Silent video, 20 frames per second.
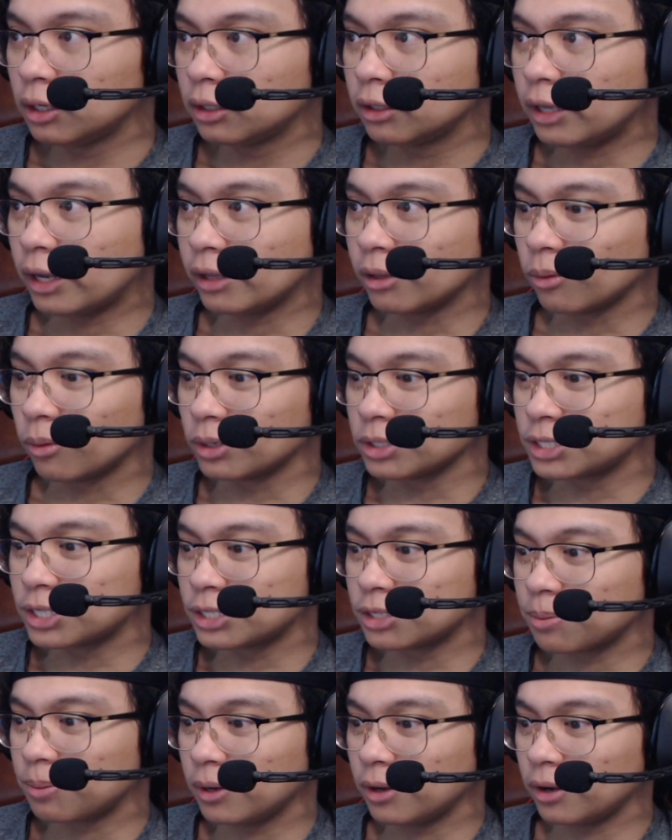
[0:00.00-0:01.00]
Yeah, the world's
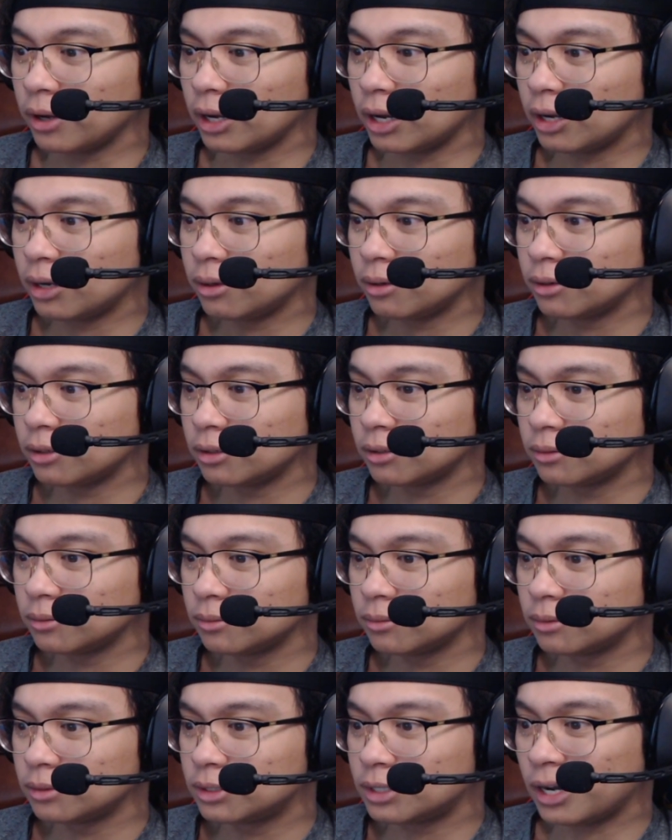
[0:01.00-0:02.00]
disappearing, huh?
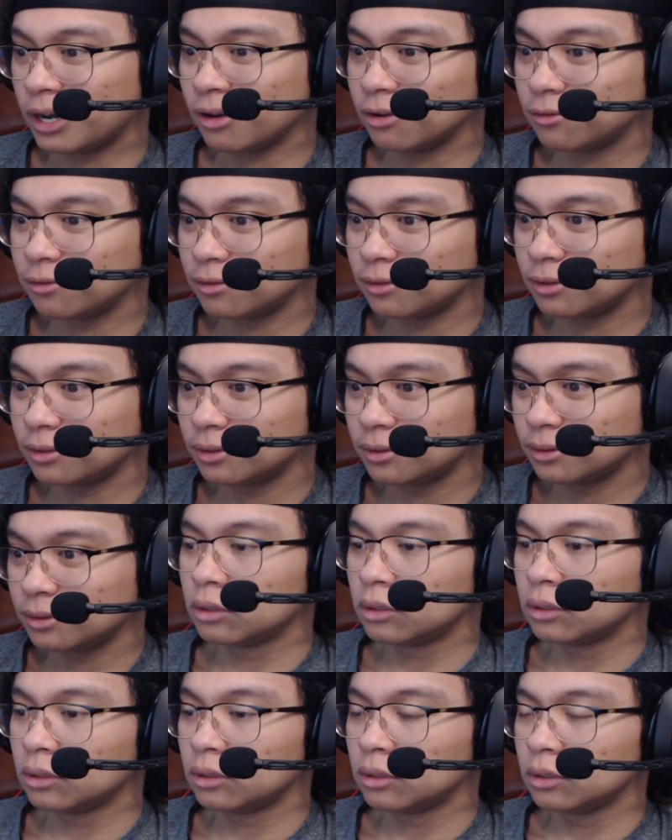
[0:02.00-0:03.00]
Tough.
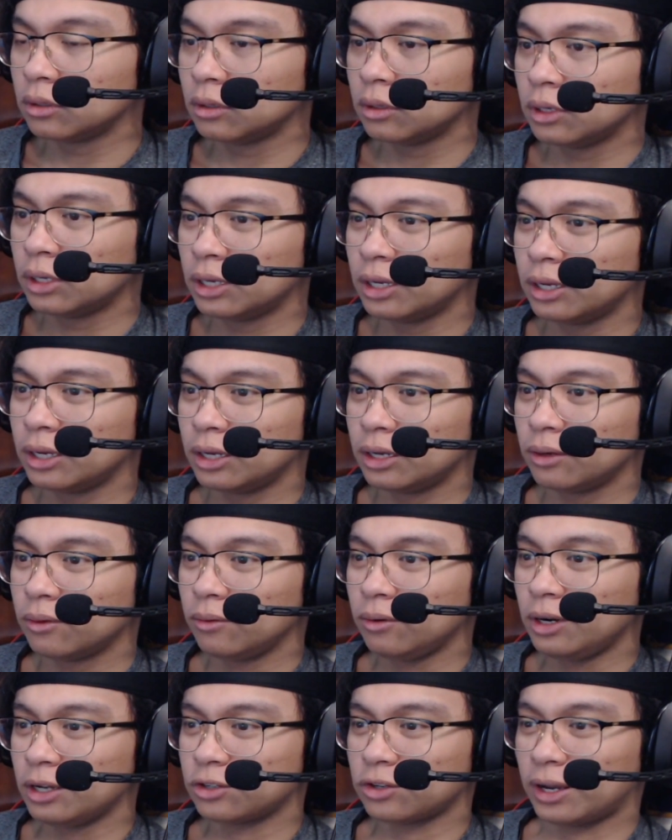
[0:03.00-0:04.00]

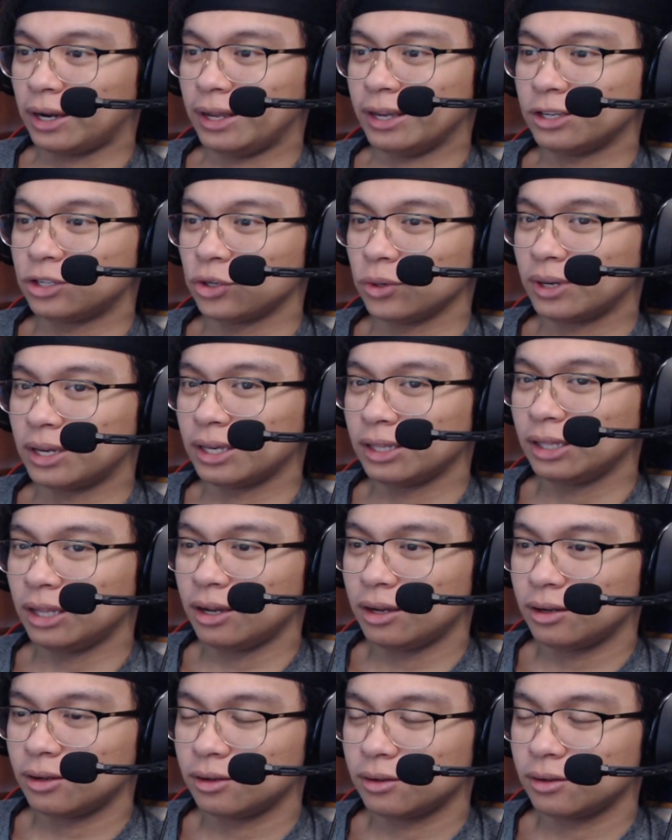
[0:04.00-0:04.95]
I try to hit you, Kina.